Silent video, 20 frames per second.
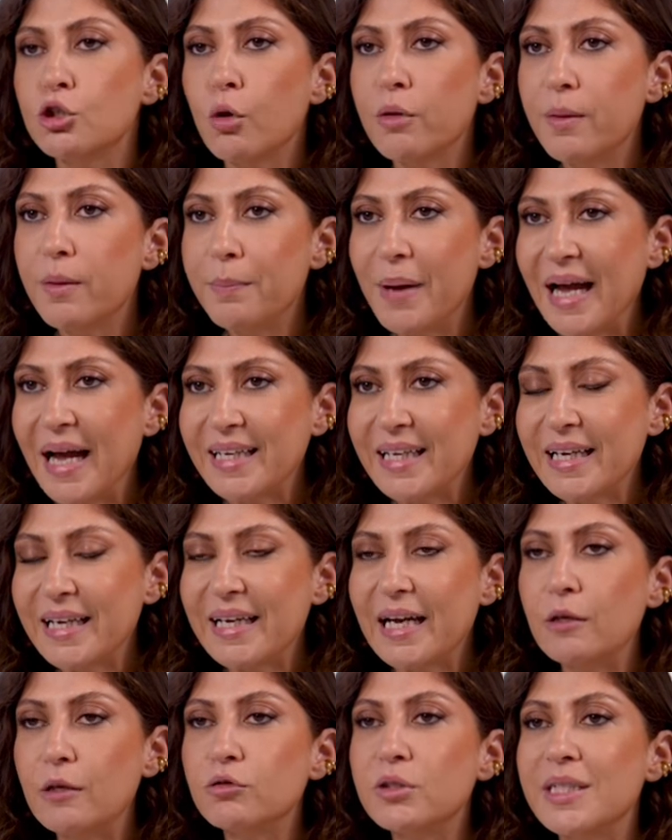the bank
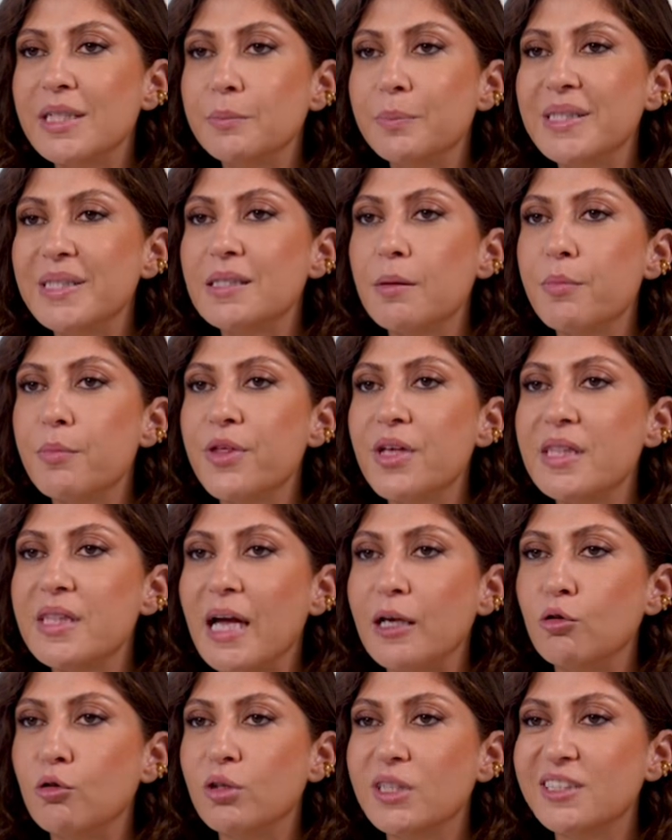account can be something that
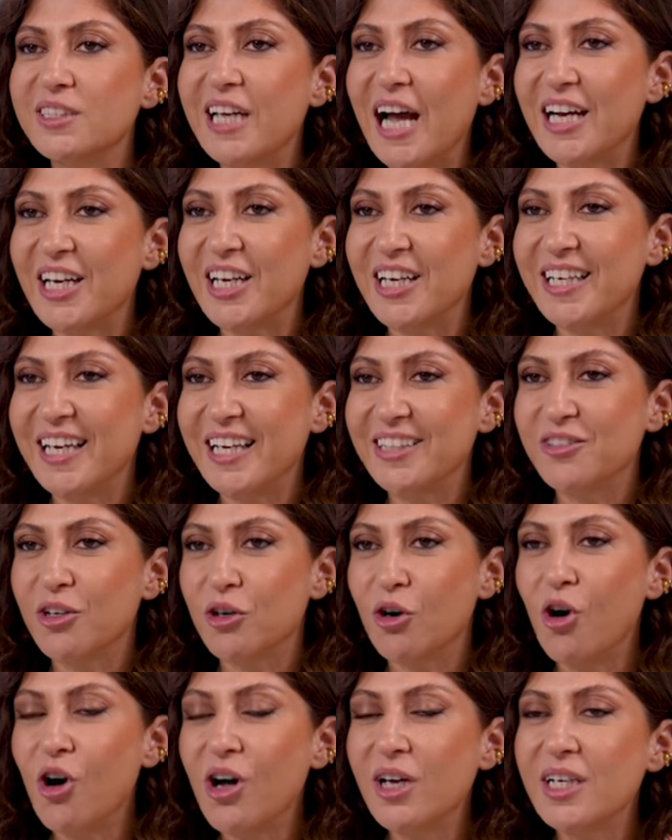you can tackle later
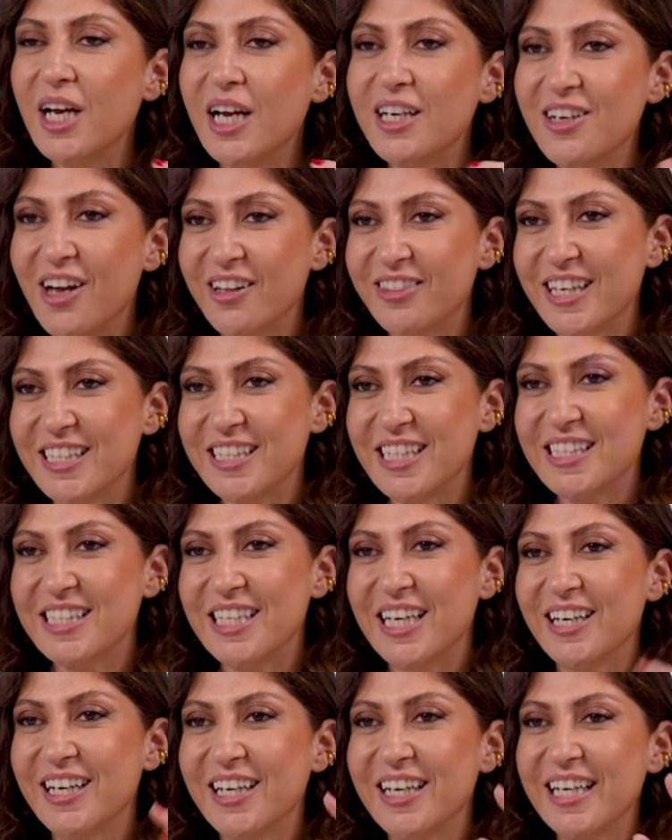on, not
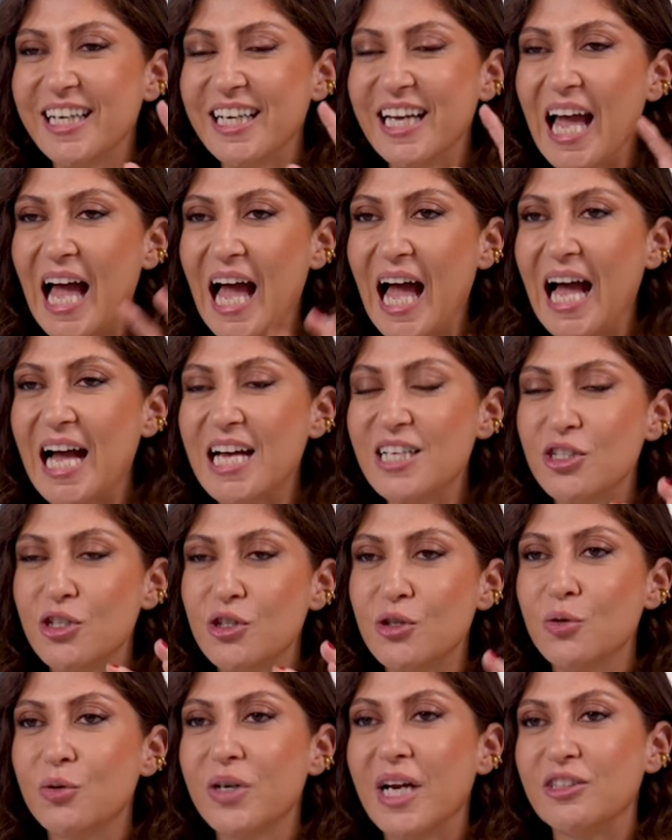necessarily as
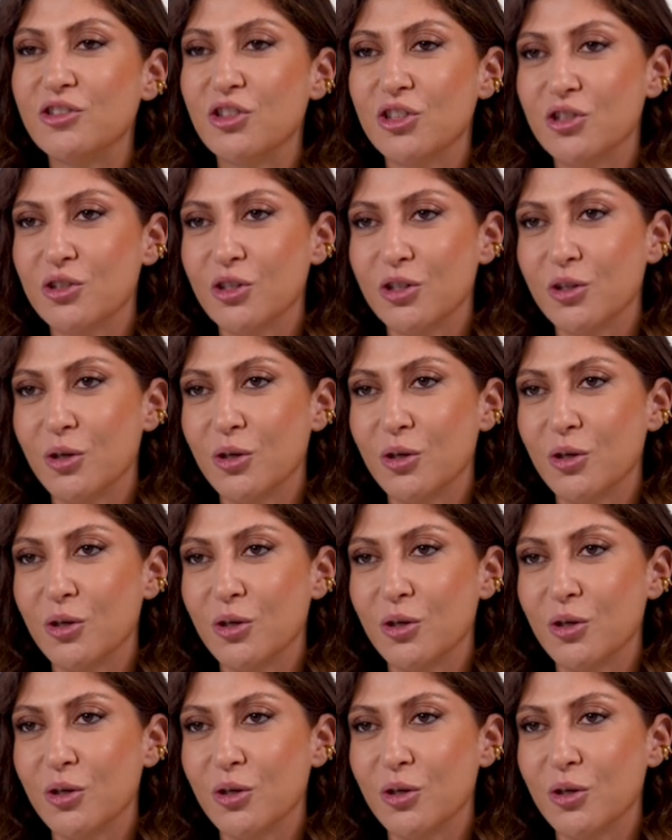you register your